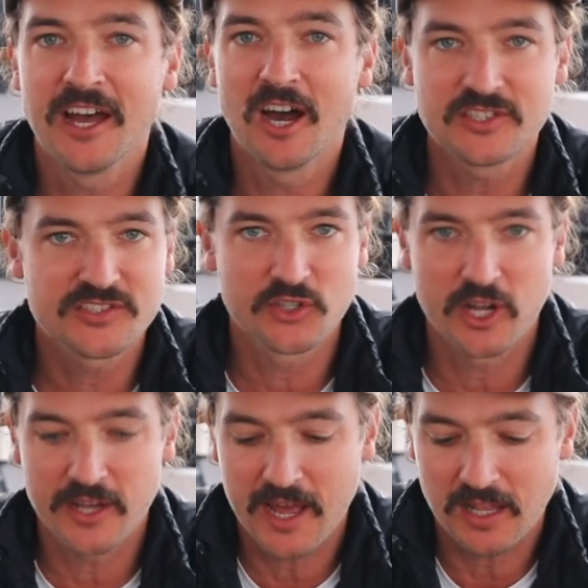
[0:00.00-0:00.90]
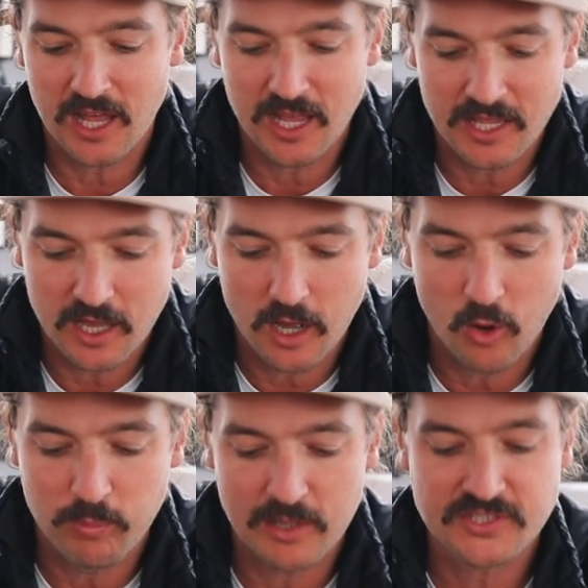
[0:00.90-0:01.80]
uh, I just thought I'd outlay a
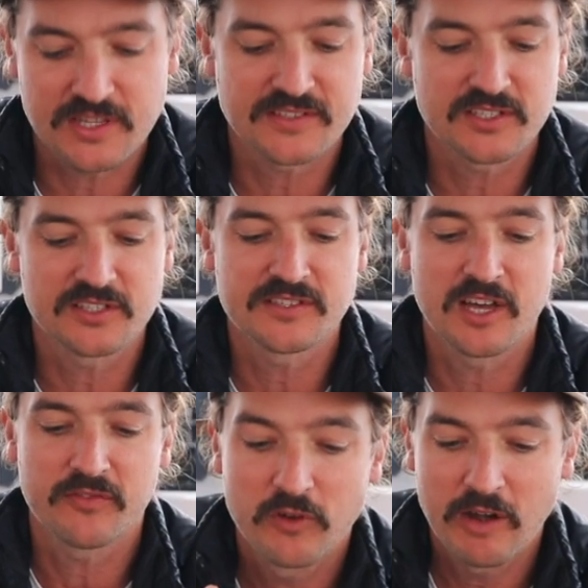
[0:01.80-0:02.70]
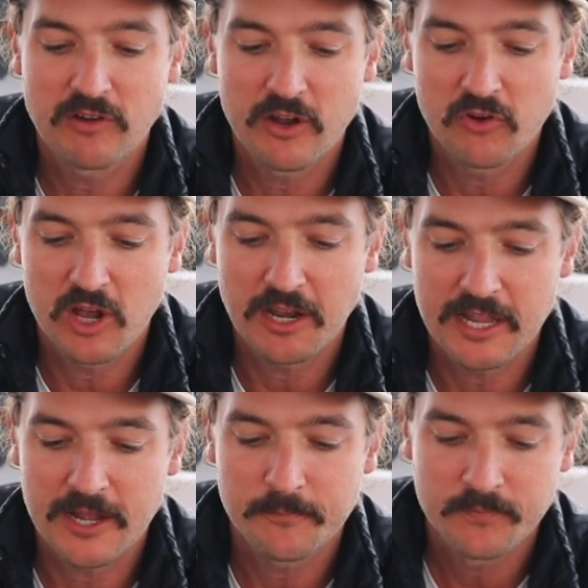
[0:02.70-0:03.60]
whole bunch of that sort of stuff for everyone right
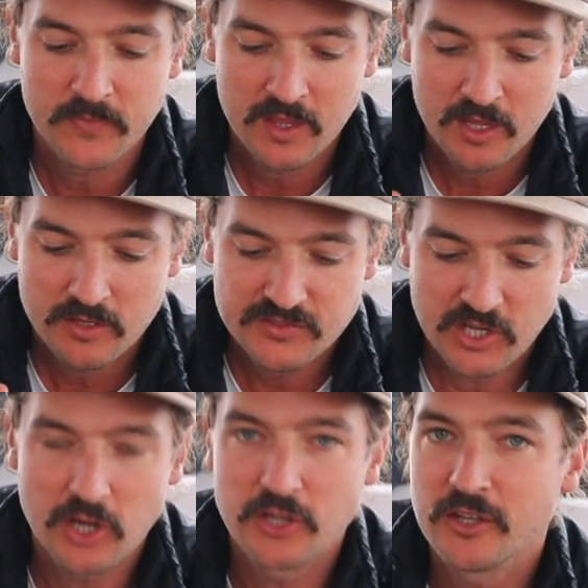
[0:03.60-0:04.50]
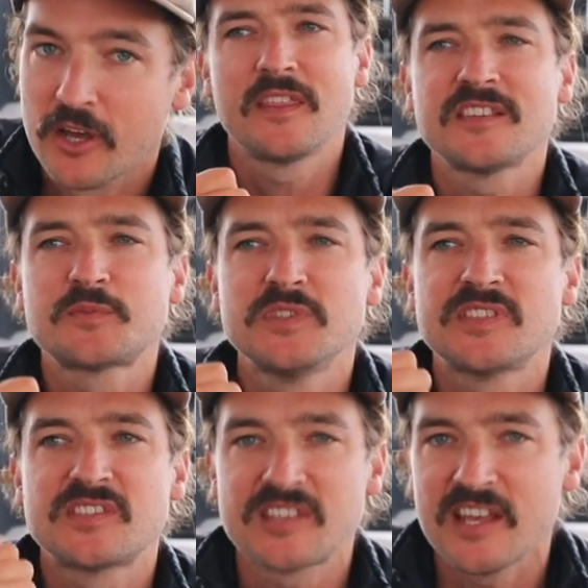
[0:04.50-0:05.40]
now. So this
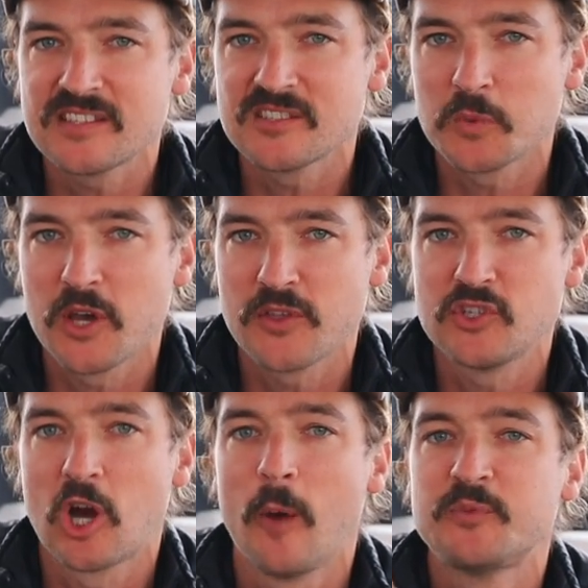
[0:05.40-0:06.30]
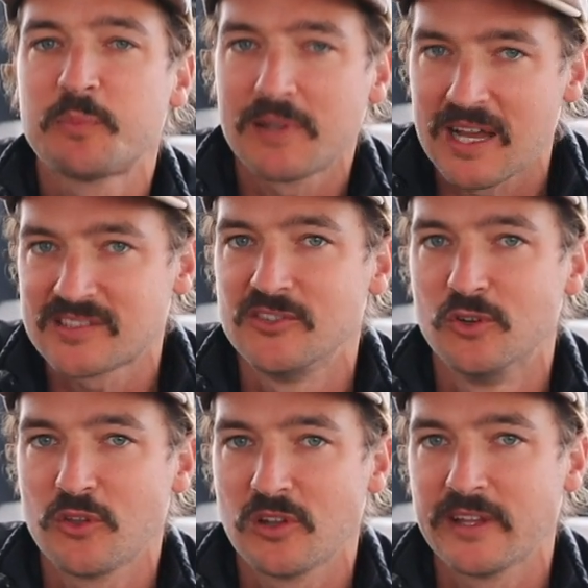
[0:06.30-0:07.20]
was a season's worth of jobs plus a
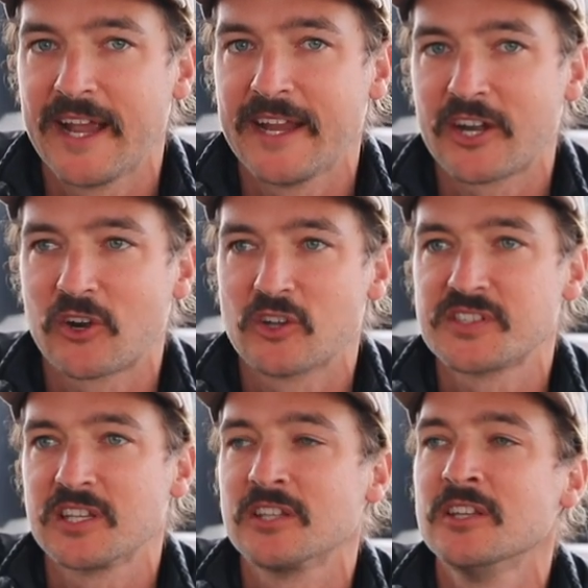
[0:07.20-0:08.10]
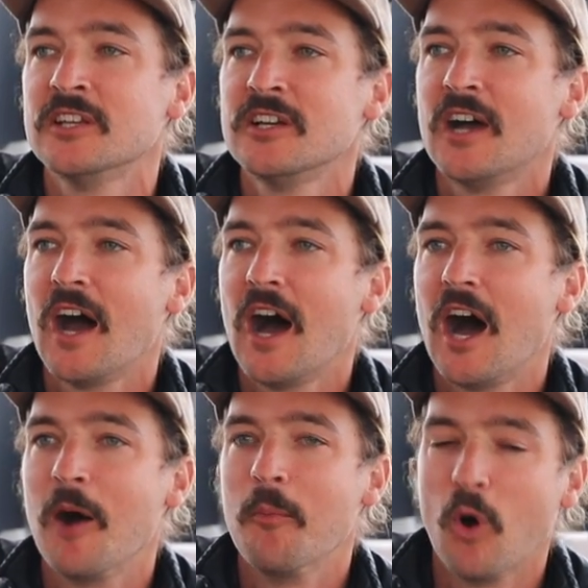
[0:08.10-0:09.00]
North Atlantic crossing
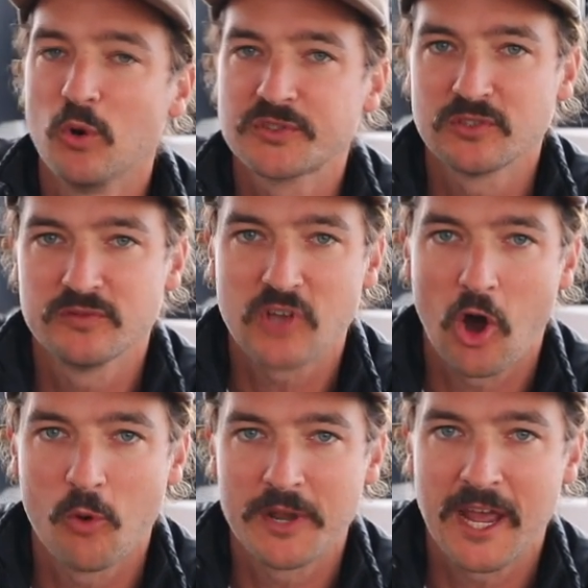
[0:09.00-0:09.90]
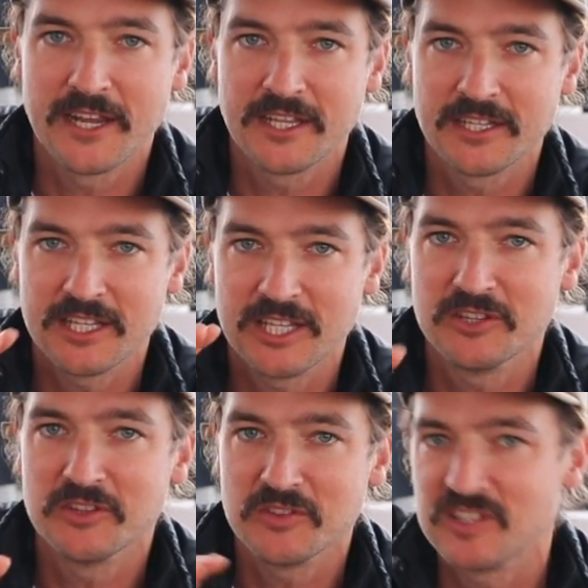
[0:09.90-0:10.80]
um, all sort of culminating
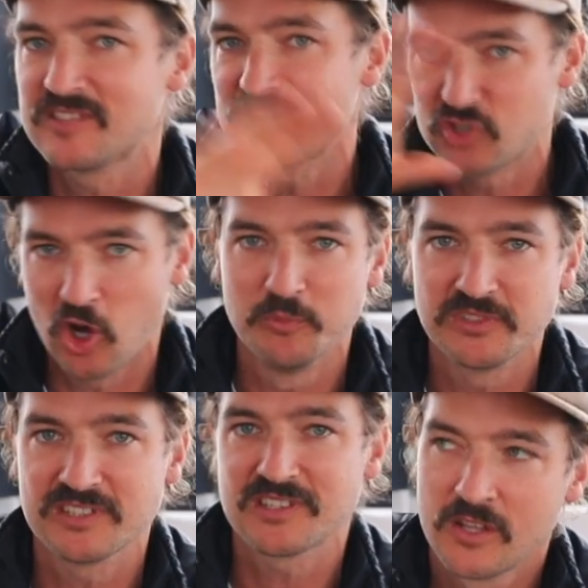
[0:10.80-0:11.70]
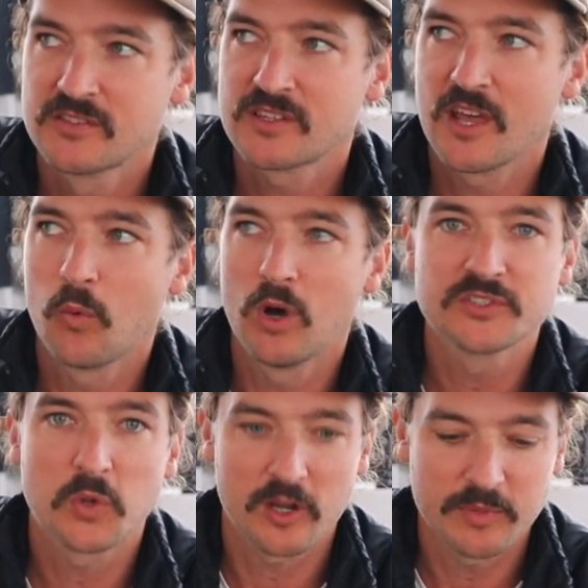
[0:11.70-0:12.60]
in this jobs listing. So there
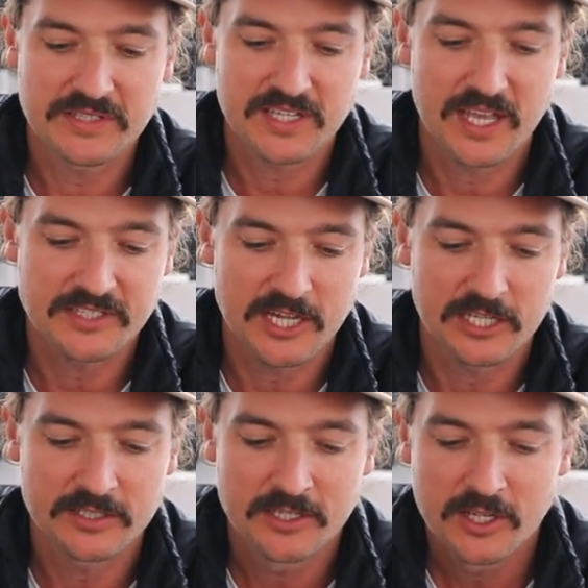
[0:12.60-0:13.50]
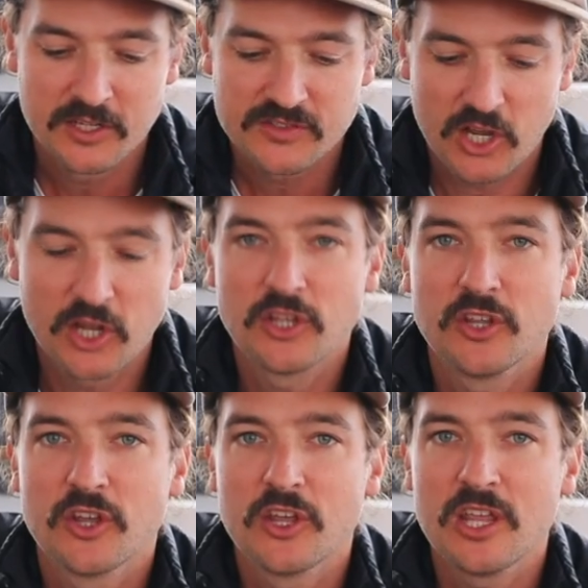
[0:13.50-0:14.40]
was quite a bit to get done. So
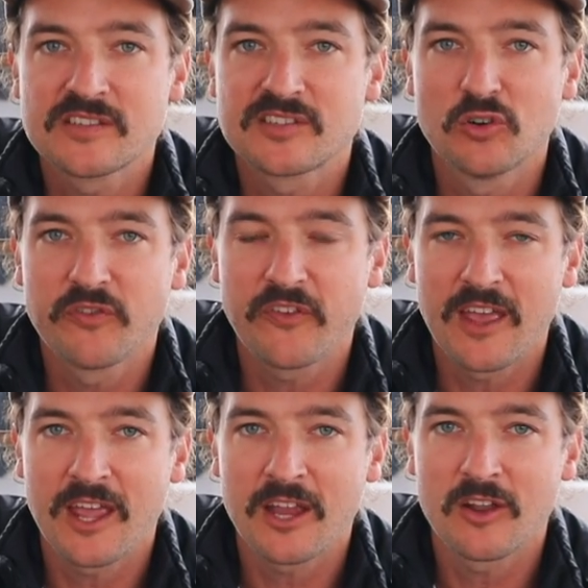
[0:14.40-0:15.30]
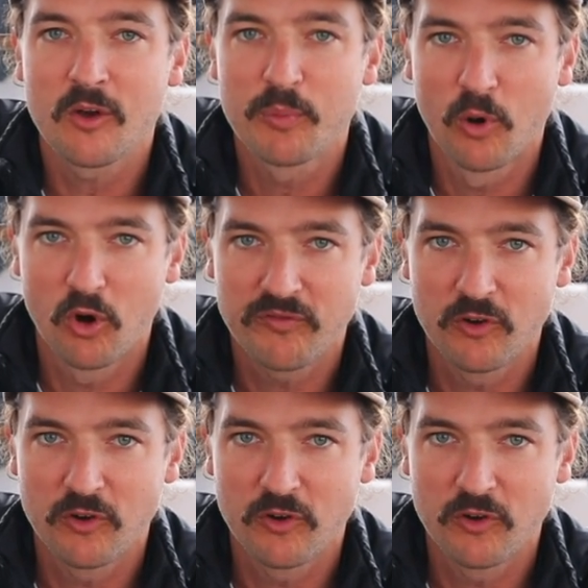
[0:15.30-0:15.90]
install fan, port